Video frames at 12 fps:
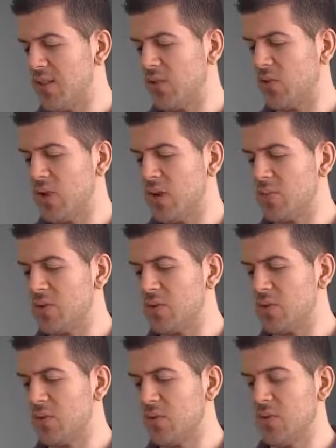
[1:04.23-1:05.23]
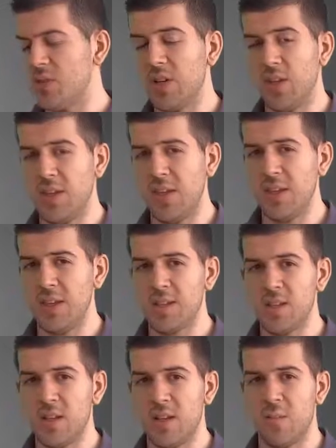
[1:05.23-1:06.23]
grams, which I think
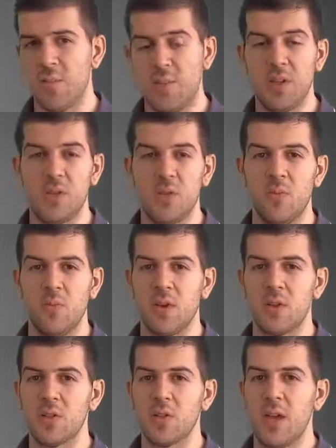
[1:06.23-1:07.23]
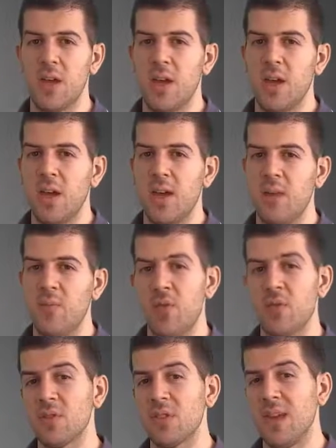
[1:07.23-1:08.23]
is a bit too much. In
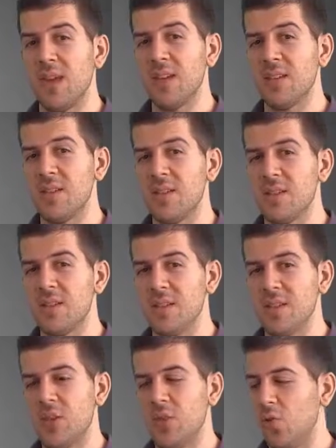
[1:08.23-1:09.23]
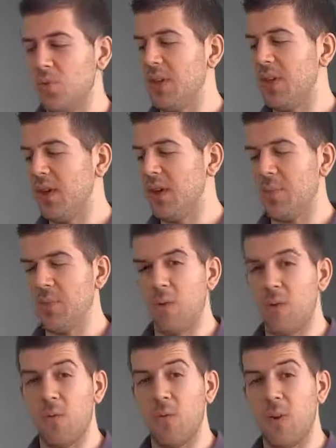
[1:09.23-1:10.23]
most cases you will be getting
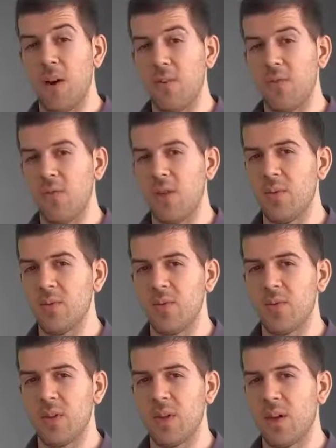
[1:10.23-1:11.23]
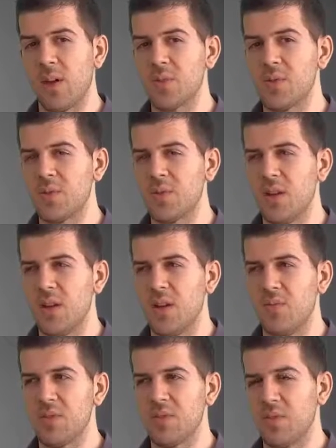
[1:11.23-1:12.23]
about 5 grams of carbs,
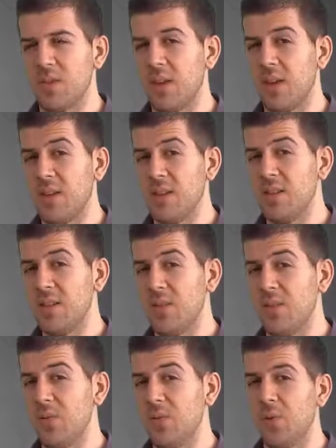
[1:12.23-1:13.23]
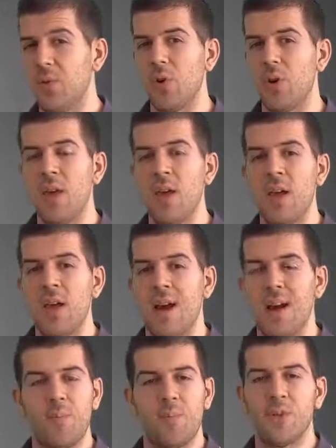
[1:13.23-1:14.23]
some cases even 4.
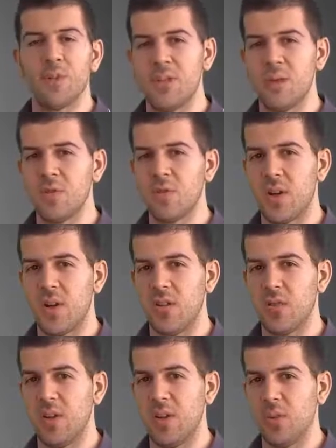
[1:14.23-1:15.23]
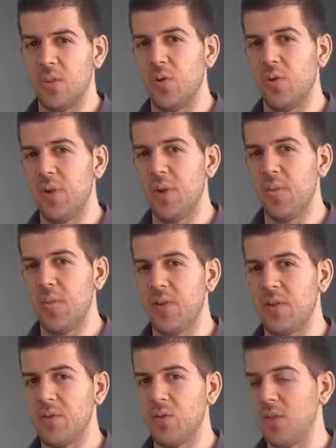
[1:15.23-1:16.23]
I personally am trying to get a protein
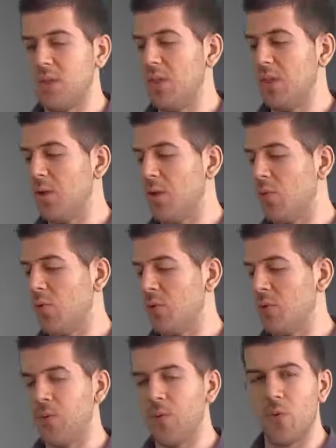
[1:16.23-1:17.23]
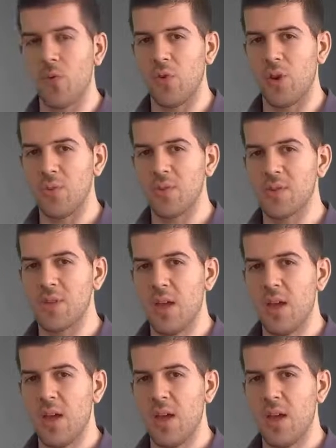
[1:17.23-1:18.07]
powder with no more than 4 grams,